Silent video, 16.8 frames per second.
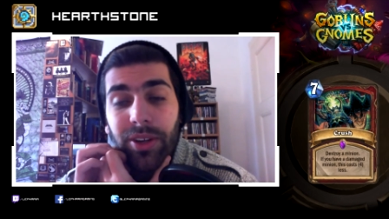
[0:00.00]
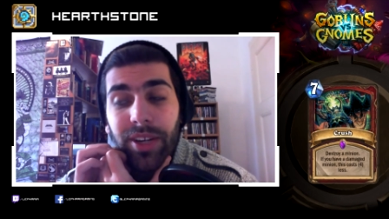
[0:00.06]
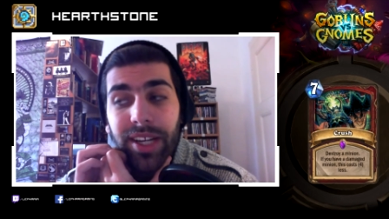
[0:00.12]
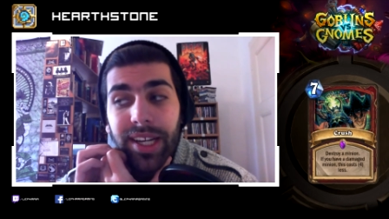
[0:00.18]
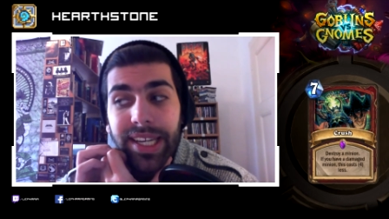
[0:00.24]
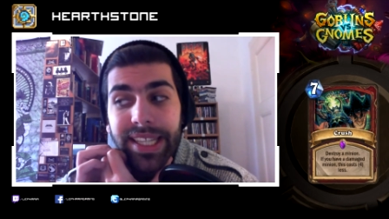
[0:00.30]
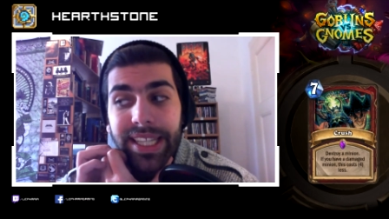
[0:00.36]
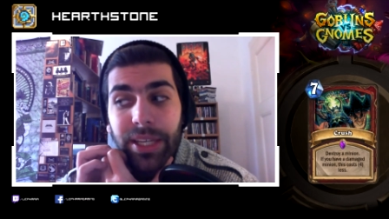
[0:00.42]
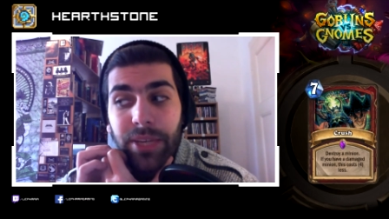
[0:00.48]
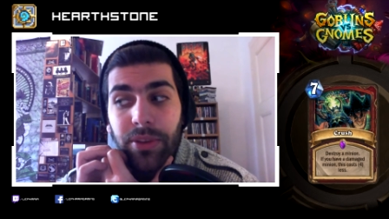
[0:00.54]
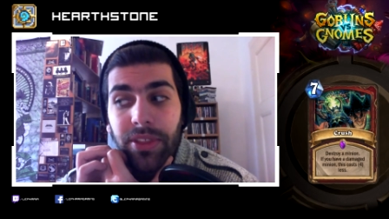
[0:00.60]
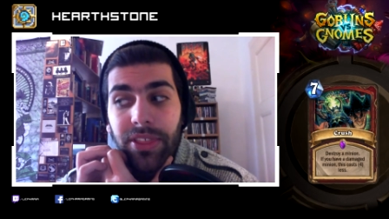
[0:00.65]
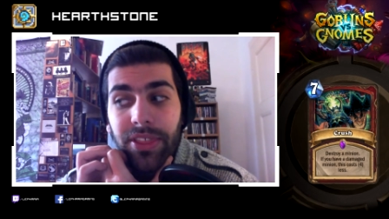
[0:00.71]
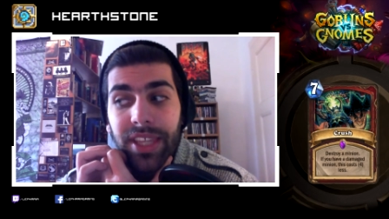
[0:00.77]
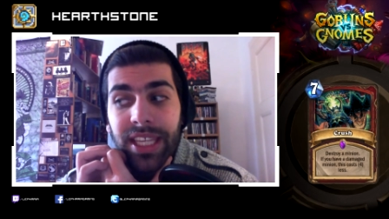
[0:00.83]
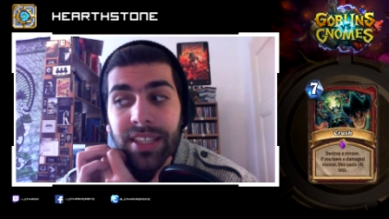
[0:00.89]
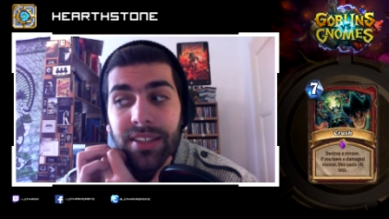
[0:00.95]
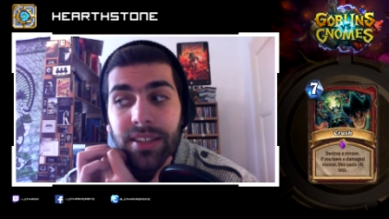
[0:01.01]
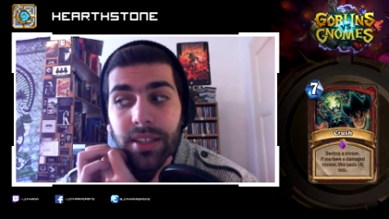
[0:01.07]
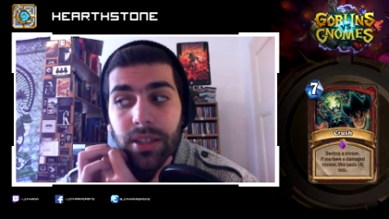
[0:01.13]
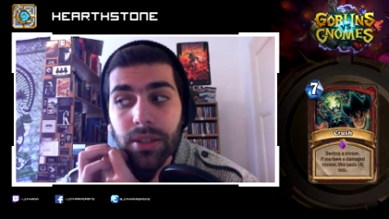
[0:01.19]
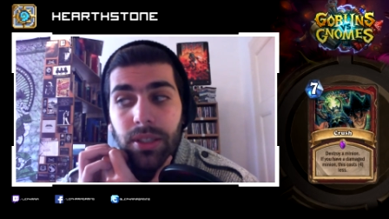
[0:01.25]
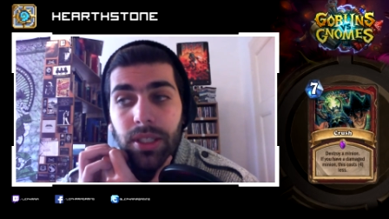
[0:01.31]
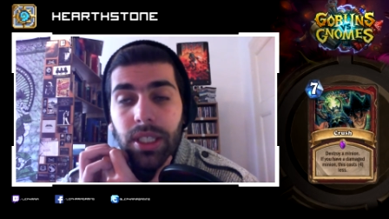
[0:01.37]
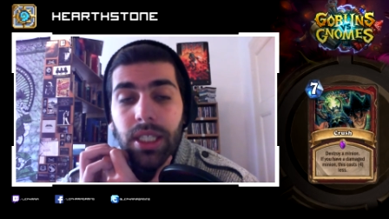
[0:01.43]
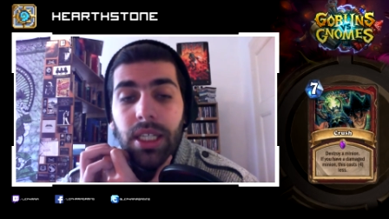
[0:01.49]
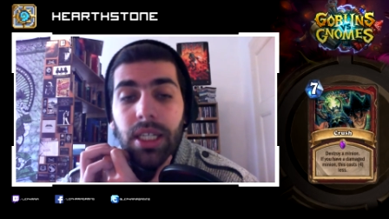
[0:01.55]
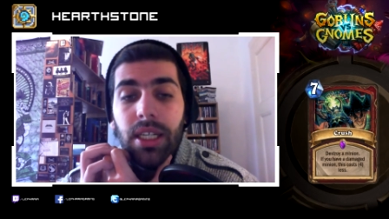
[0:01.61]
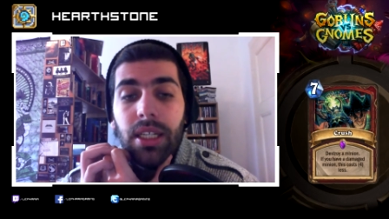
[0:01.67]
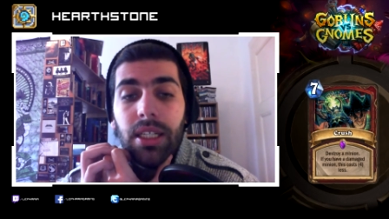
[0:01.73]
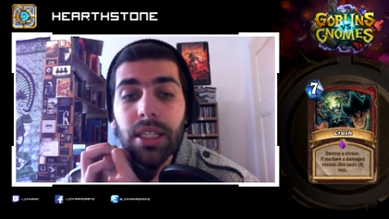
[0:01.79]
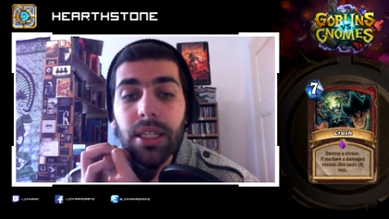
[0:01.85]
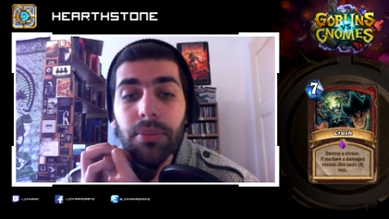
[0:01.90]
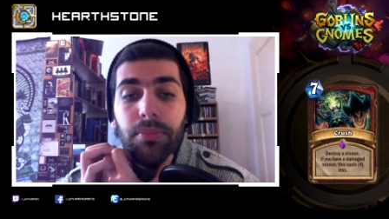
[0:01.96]
I don't think so,
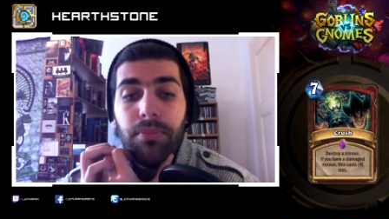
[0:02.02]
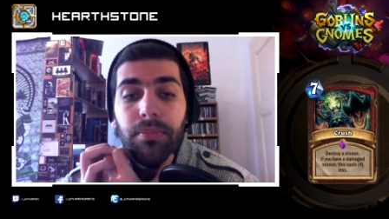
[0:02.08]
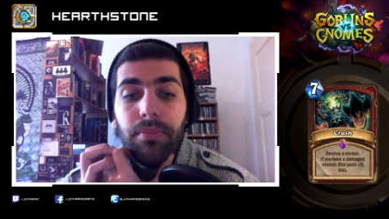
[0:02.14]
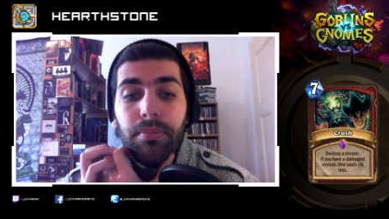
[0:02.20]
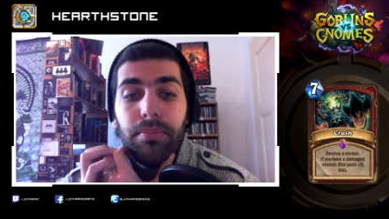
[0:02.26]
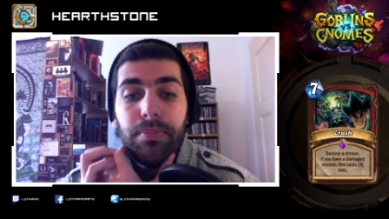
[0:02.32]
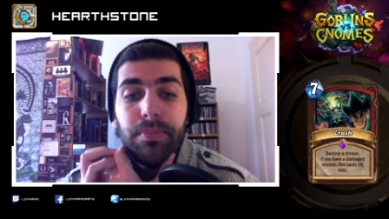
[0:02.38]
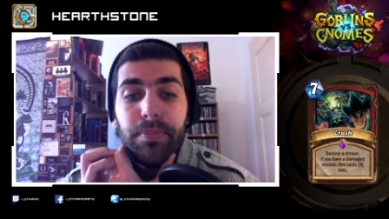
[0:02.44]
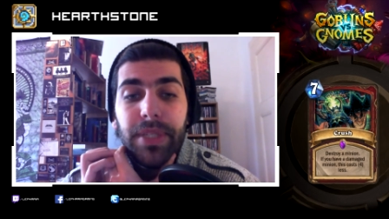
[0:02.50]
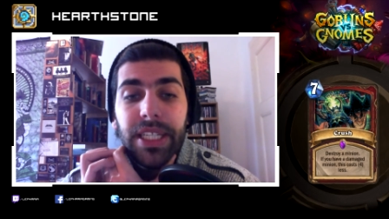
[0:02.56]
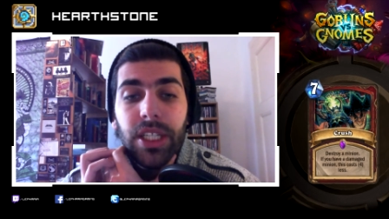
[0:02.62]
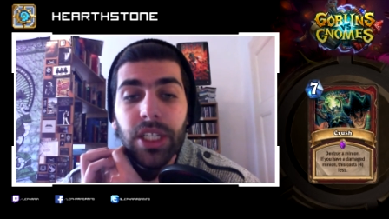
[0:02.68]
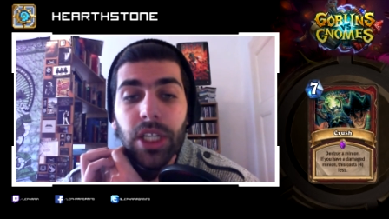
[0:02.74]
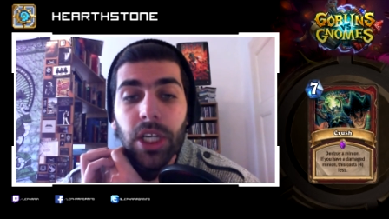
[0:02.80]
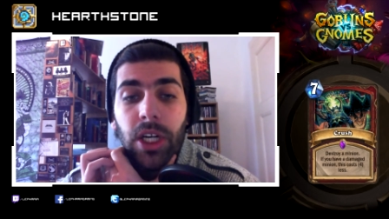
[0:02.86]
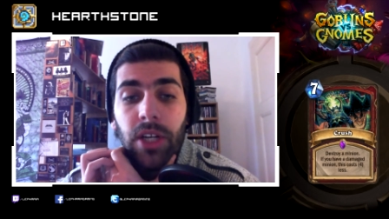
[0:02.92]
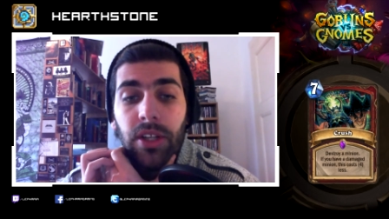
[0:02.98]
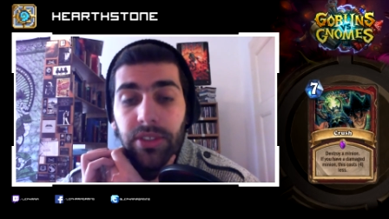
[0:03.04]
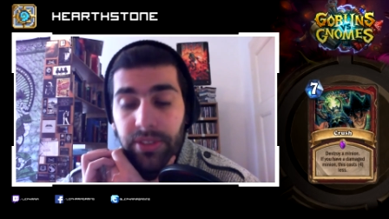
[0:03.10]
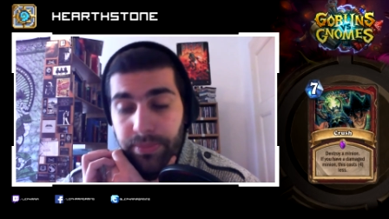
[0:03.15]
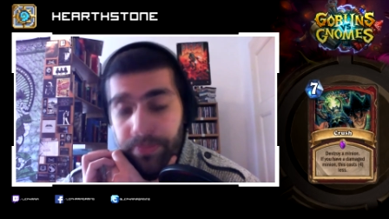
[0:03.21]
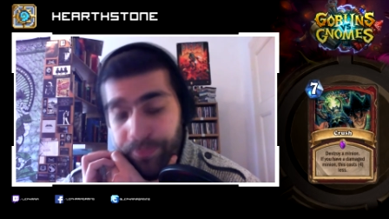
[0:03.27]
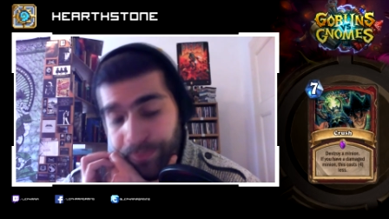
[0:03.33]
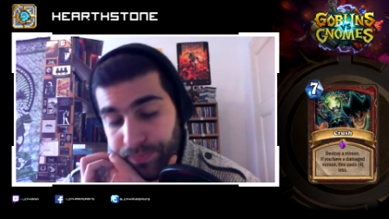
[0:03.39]
because